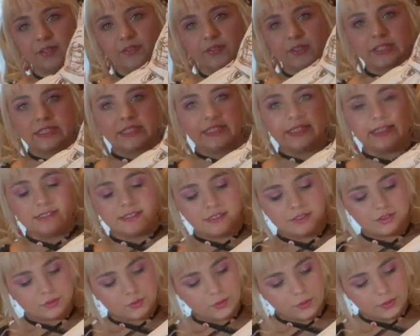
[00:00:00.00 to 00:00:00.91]
very easy to
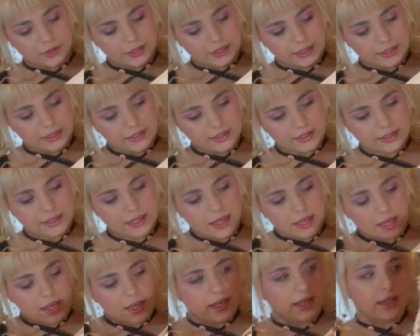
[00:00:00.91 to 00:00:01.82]
coordinate.
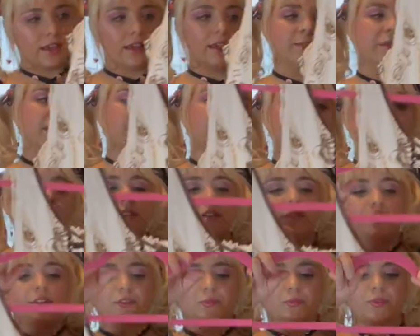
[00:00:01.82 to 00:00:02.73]
I also have
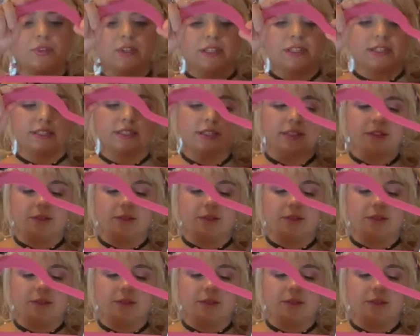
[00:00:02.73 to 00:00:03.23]
this print in